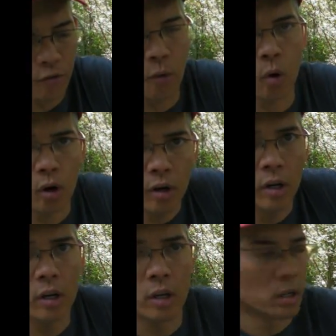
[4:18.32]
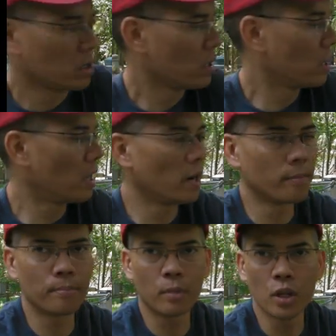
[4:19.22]
for
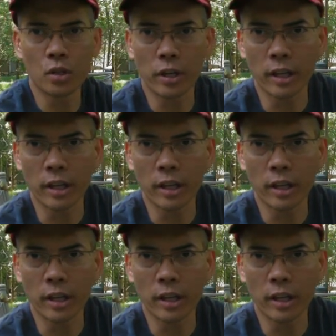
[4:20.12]
using